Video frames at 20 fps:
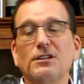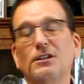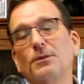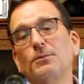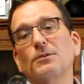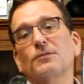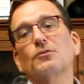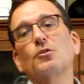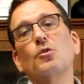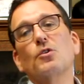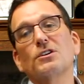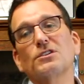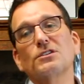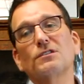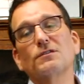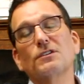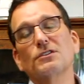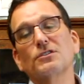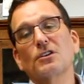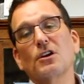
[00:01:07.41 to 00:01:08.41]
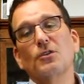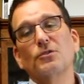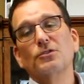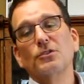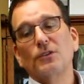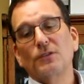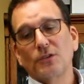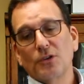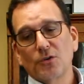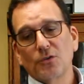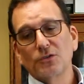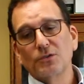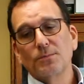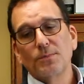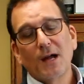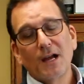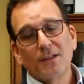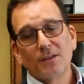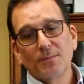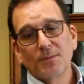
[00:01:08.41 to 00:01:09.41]
And then, of course, if there's going, you're going to
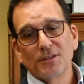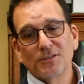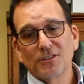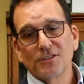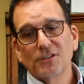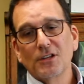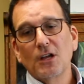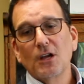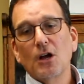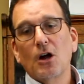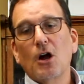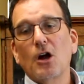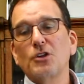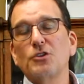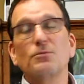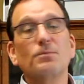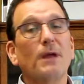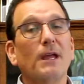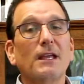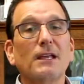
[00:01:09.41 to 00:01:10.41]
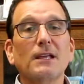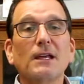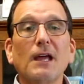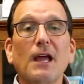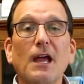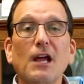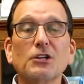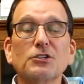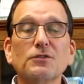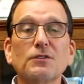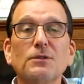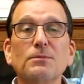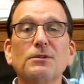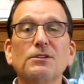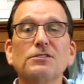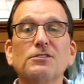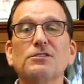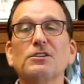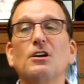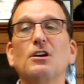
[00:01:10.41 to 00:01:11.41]
buy the business, are you paying cash for the
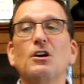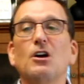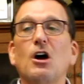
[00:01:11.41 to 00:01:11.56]
business?